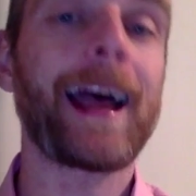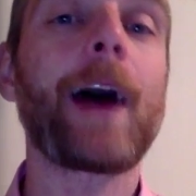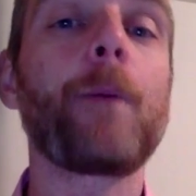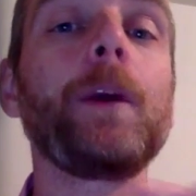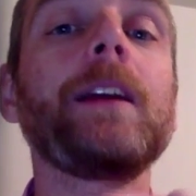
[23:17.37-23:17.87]

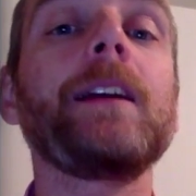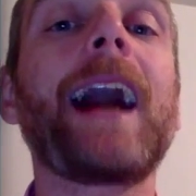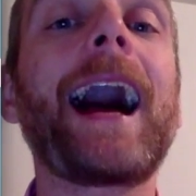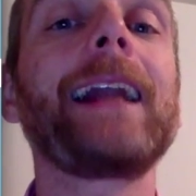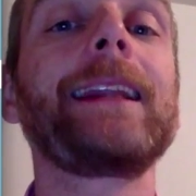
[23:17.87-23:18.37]
and we
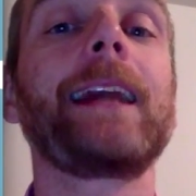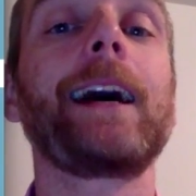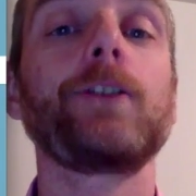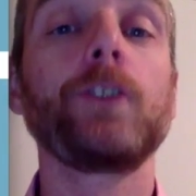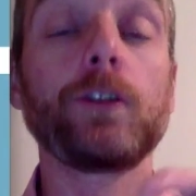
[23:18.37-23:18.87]
can add
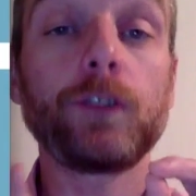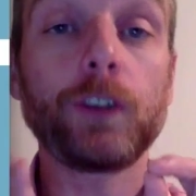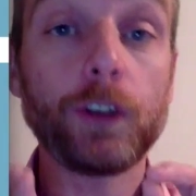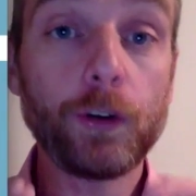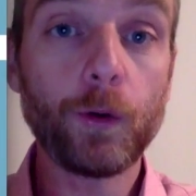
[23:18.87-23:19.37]
that
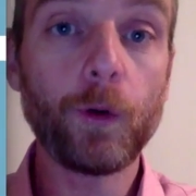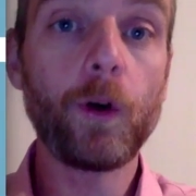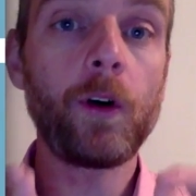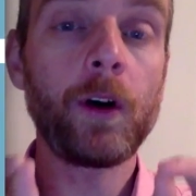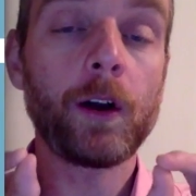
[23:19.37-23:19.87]
to
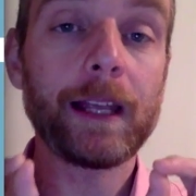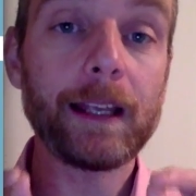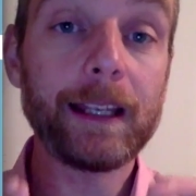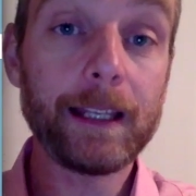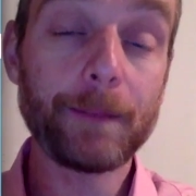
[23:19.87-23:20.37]
your
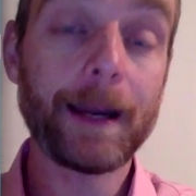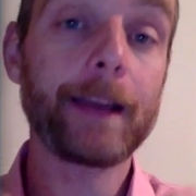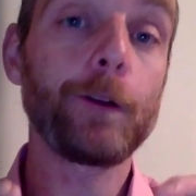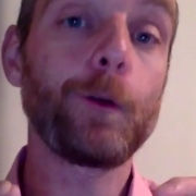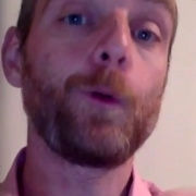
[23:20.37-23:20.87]

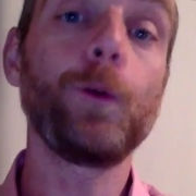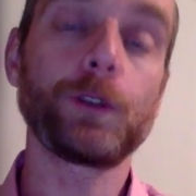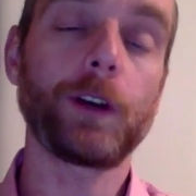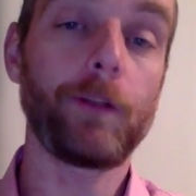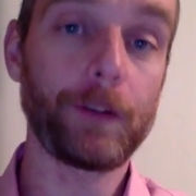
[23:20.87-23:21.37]
email
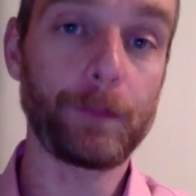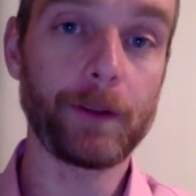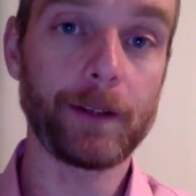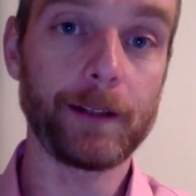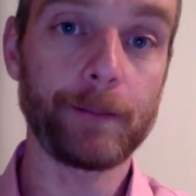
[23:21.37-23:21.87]

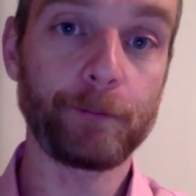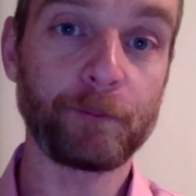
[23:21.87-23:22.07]
autoresponder.